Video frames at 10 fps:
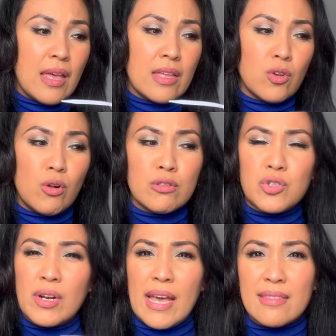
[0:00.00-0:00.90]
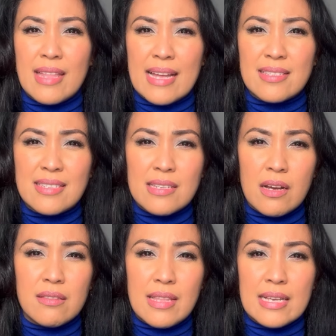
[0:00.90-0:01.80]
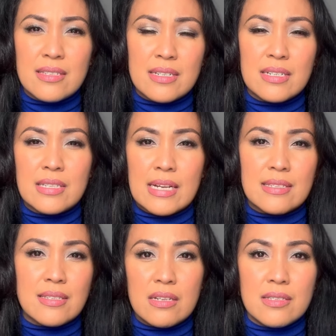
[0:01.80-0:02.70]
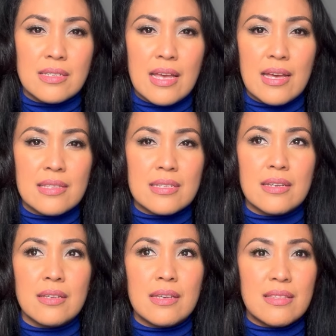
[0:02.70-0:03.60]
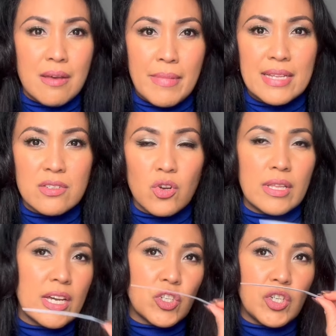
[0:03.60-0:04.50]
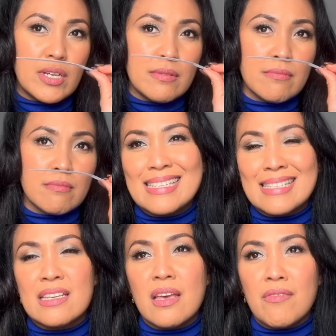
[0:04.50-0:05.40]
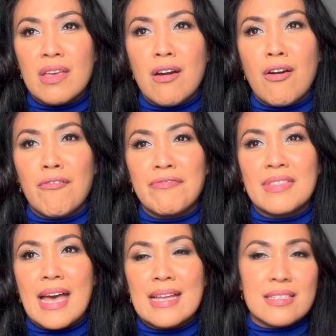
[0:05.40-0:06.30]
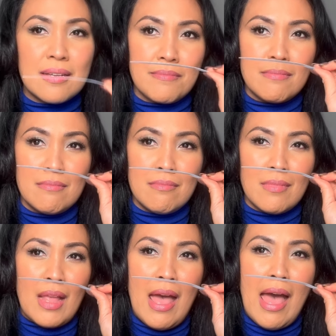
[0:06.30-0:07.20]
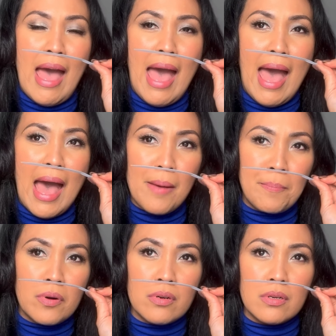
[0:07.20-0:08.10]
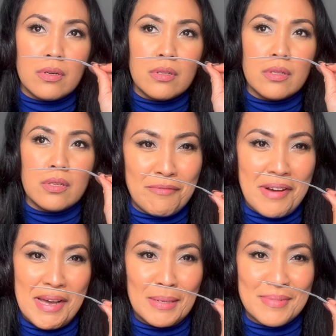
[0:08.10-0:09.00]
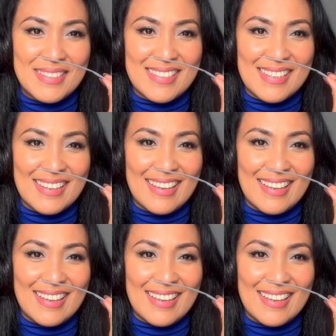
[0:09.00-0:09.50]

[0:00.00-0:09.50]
And also like that Sun Desert at Sunset in the men's collection. It's giving off that apple vibes.